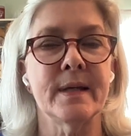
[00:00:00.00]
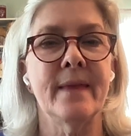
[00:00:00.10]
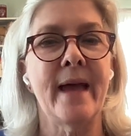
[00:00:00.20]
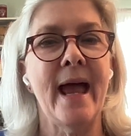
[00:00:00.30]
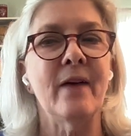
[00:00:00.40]

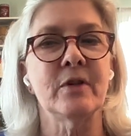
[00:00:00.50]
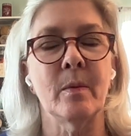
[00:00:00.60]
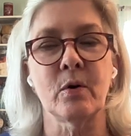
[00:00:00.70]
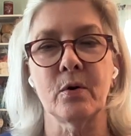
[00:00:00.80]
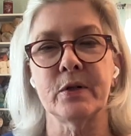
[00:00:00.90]
and the half
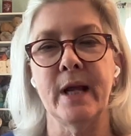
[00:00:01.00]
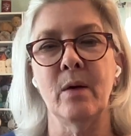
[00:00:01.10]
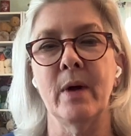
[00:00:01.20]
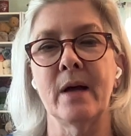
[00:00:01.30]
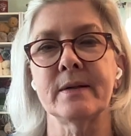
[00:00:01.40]
double crochet
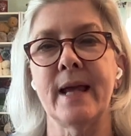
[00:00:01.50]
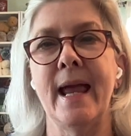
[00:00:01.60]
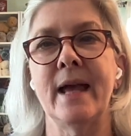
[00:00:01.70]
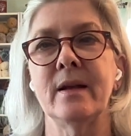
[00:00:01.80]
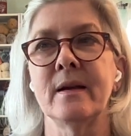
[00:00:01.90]
rounds
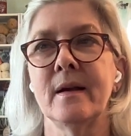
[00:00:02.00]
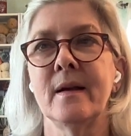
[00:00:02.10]
and